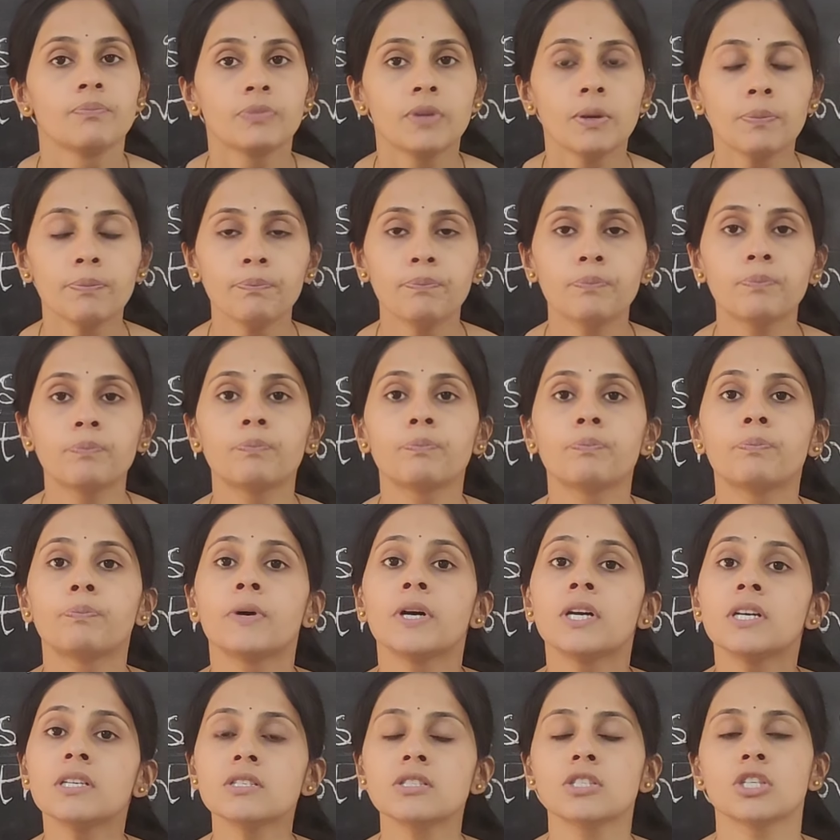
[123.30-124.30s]
the
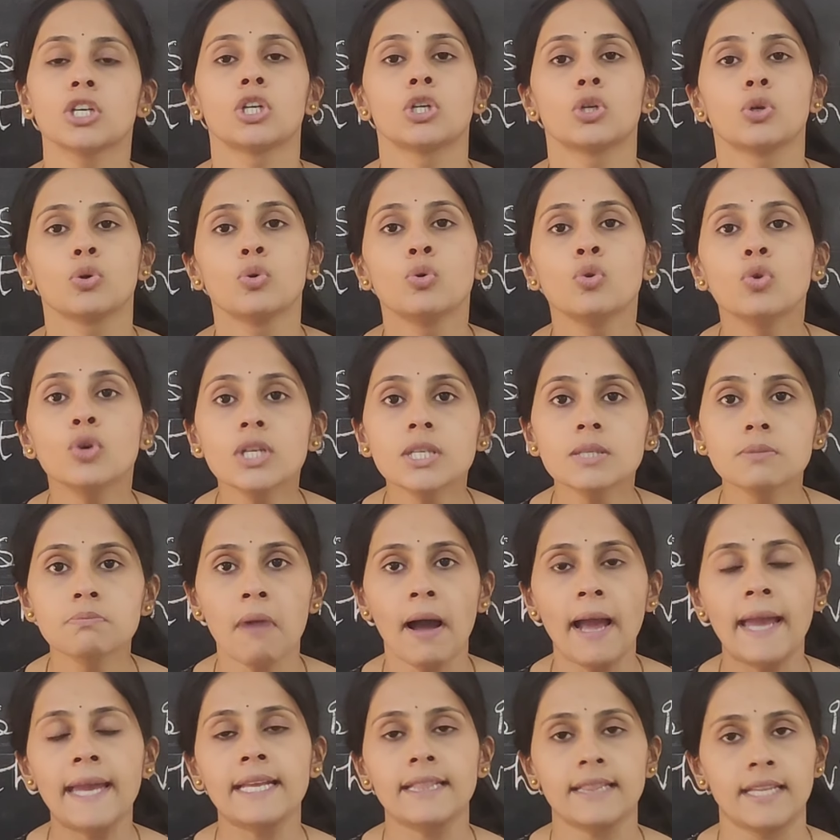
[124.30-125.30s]
person who is
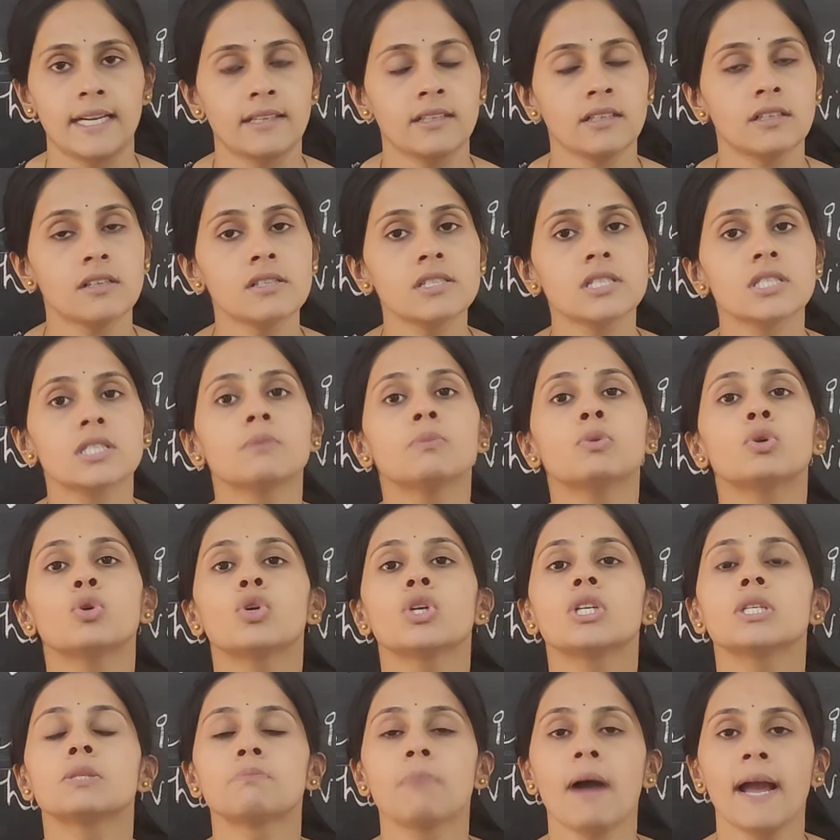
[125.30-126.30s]
buying that, the customer who
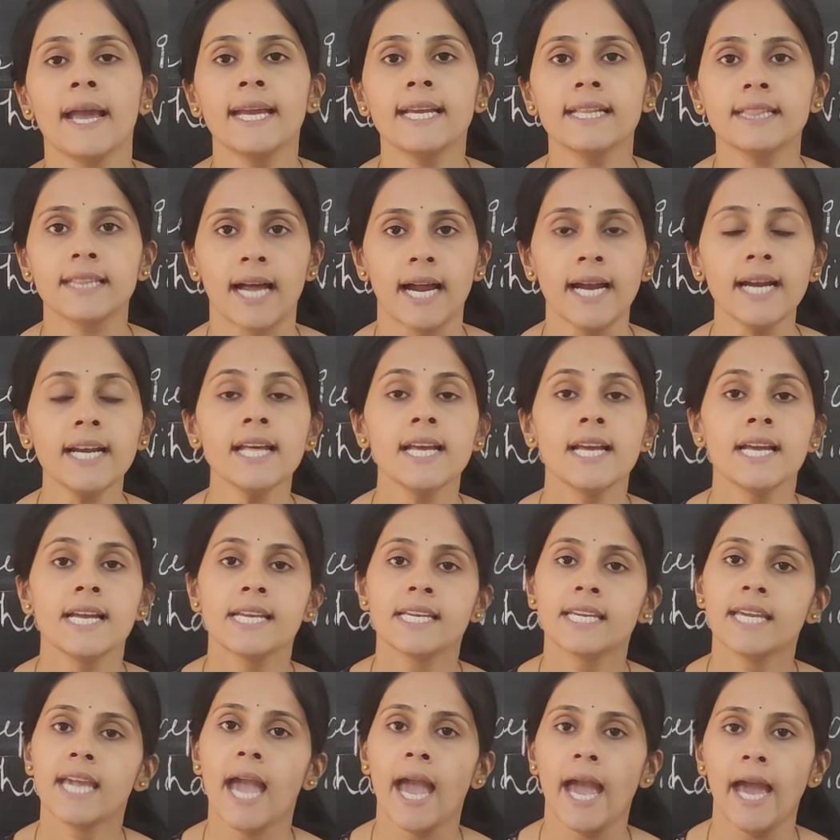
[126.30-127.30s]
is buying
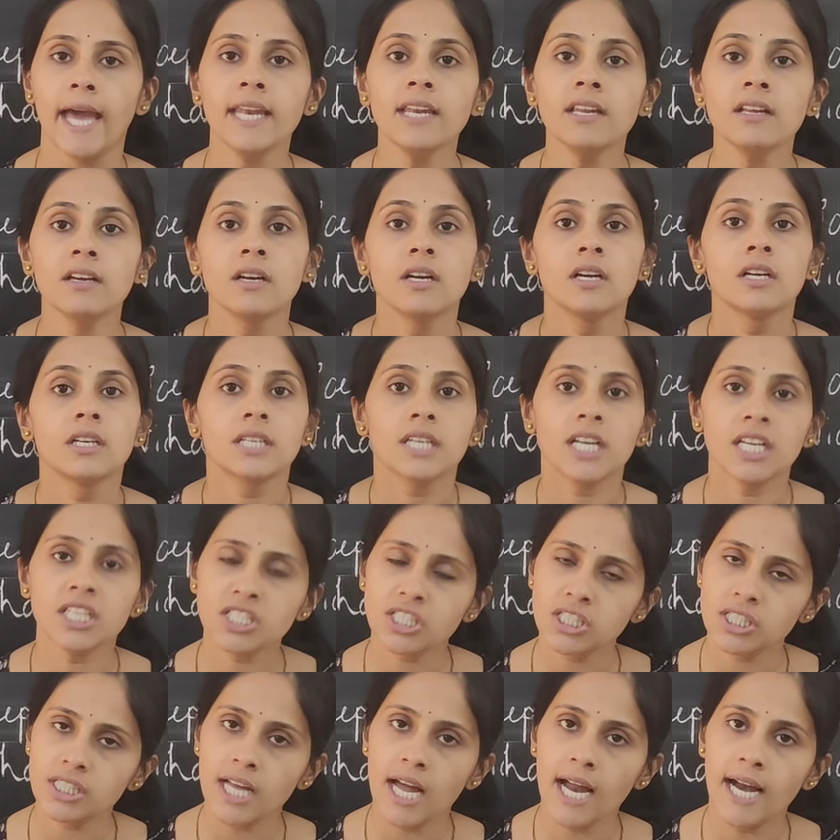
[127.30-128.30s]
that can
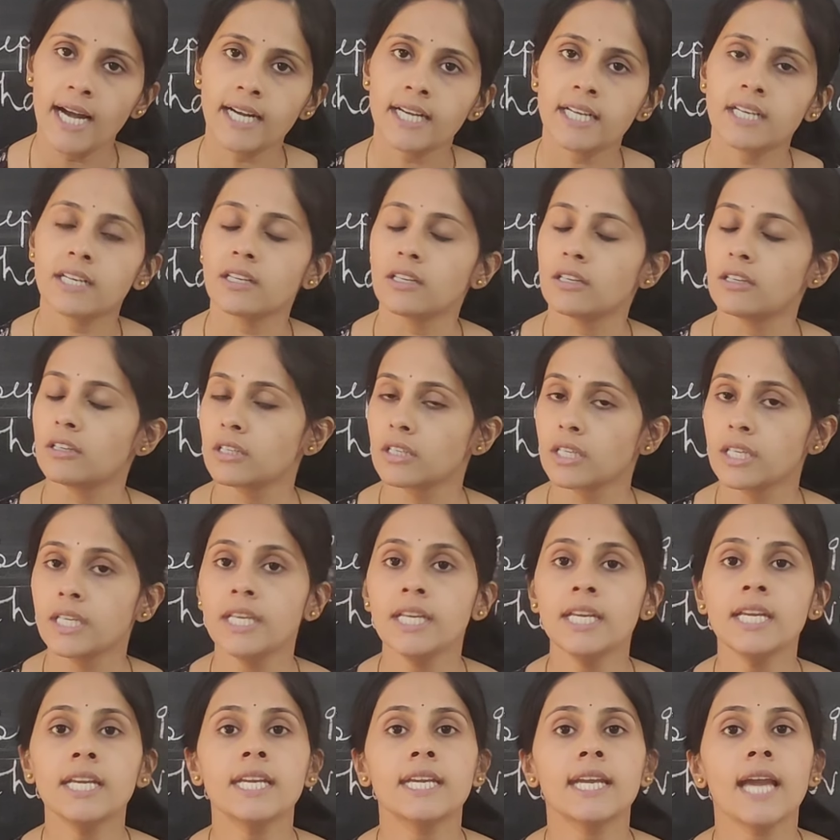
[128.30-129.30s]
touch that,
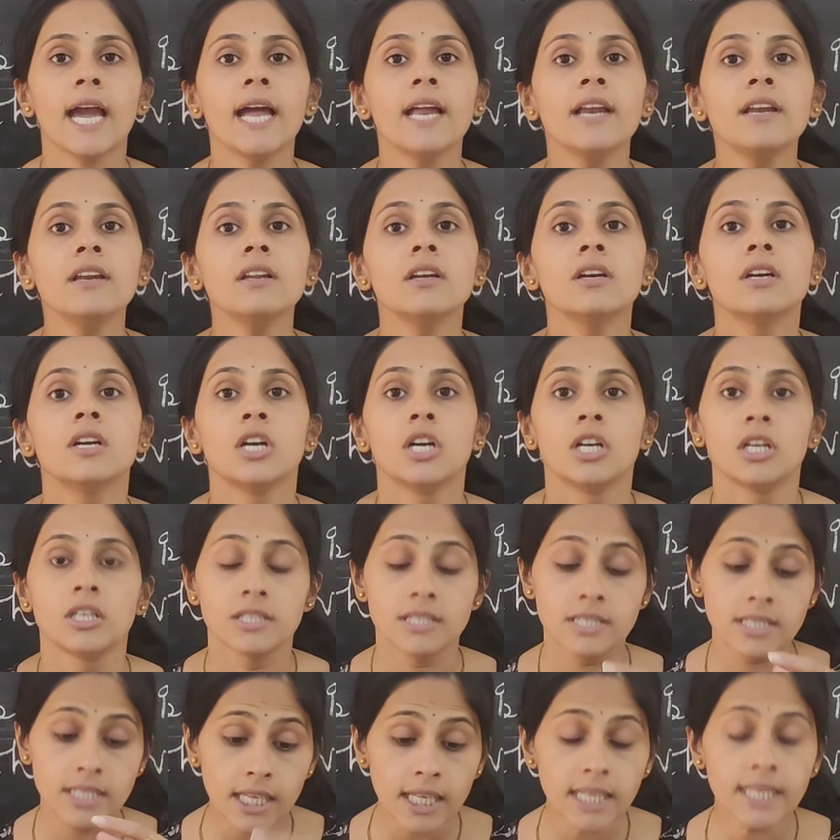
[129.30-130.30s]
he can
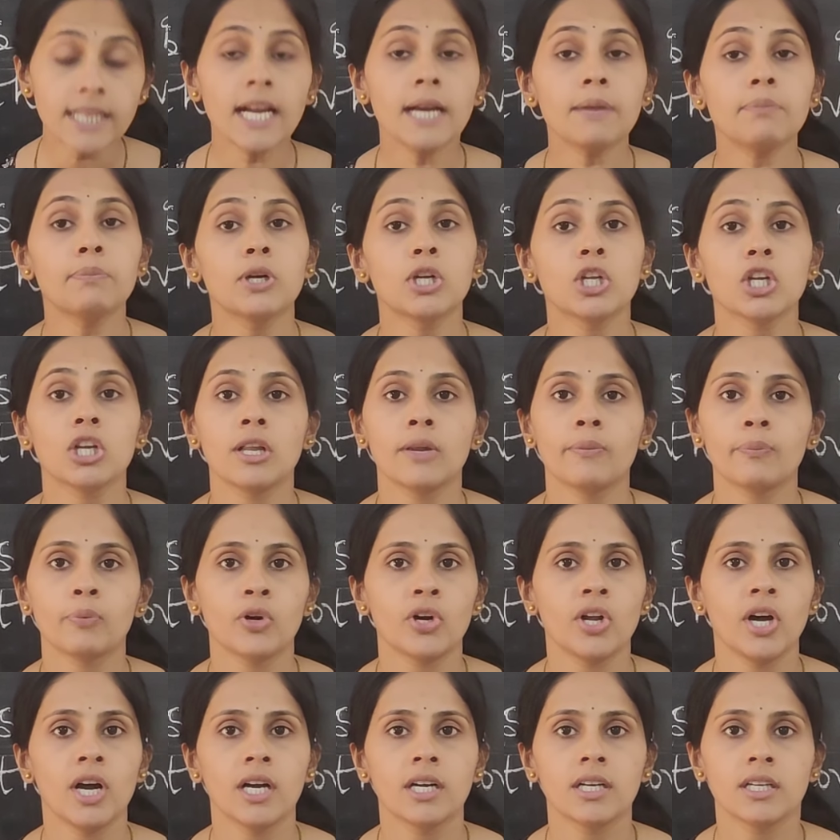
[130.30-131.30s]
see that particular
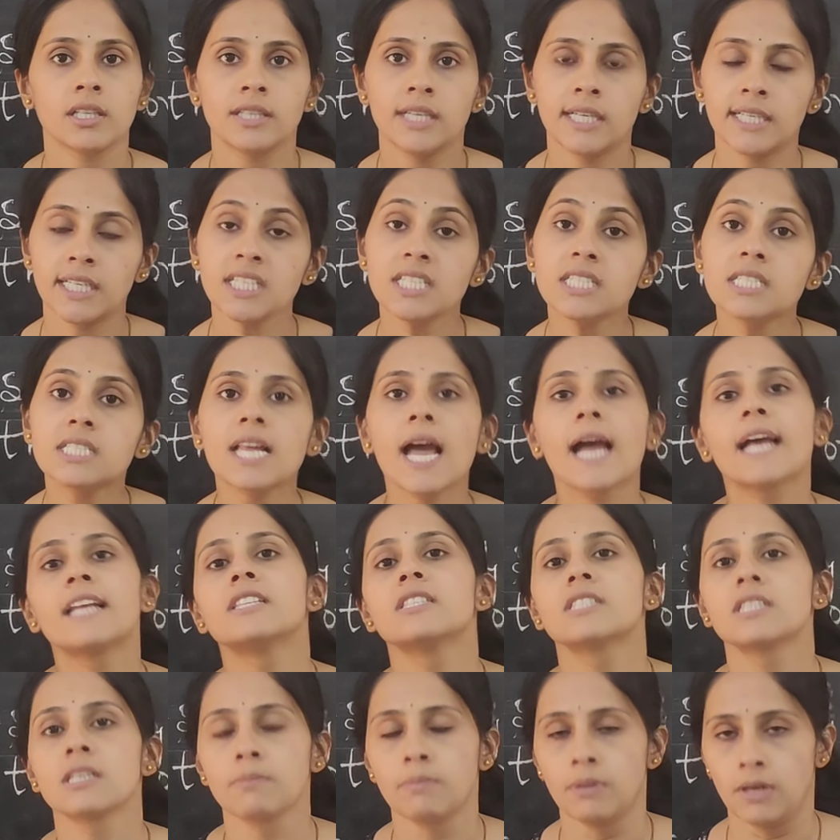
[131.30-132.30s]
product, that is
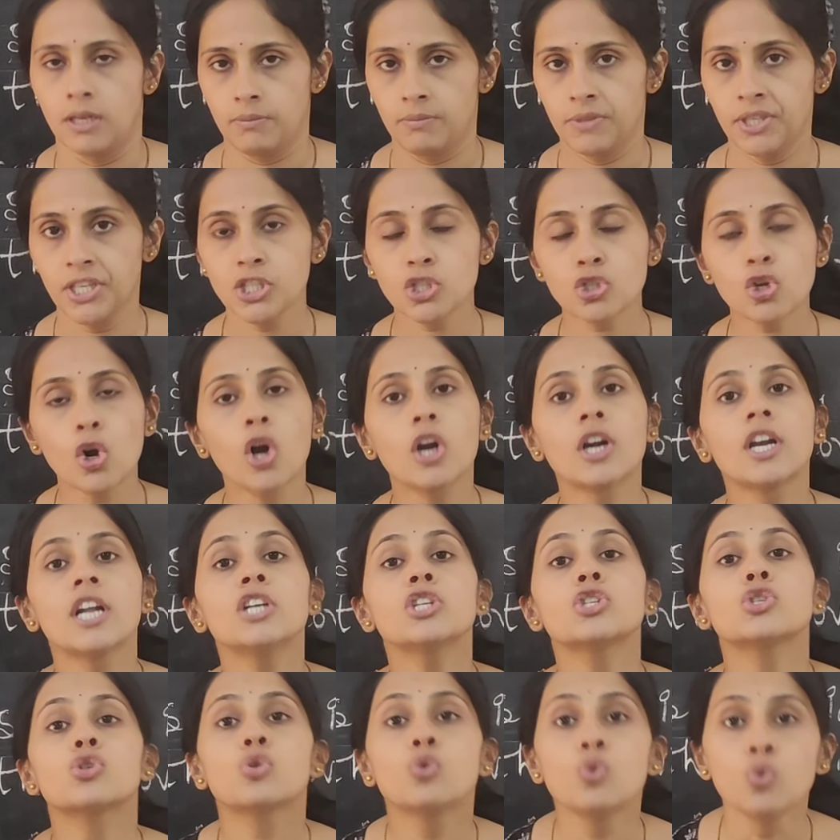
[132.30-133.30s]
tangible, that is called
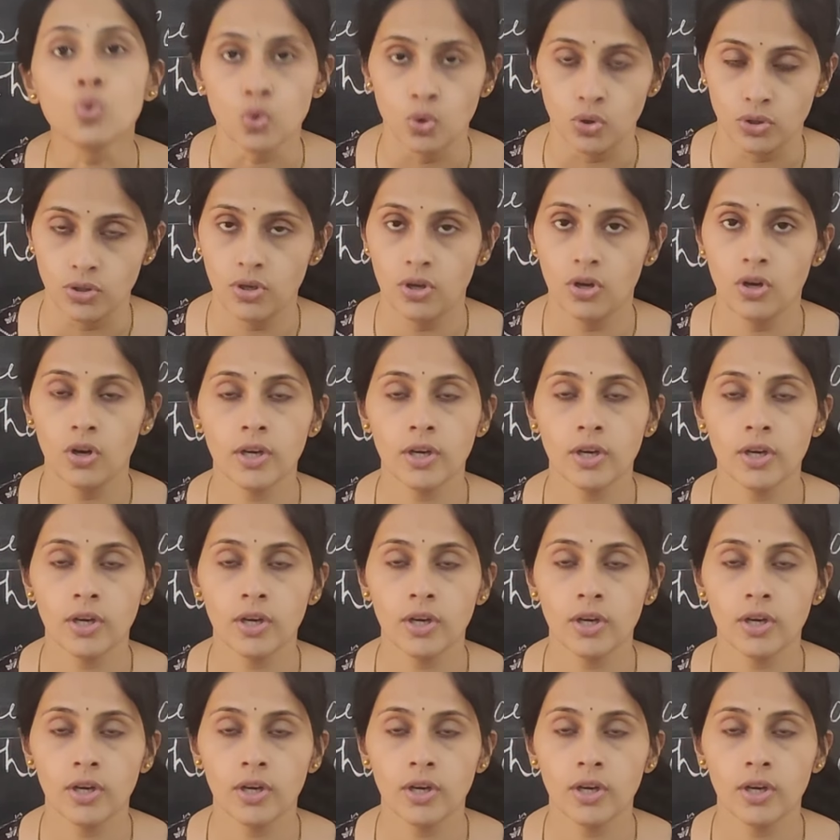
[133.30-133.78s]
as good.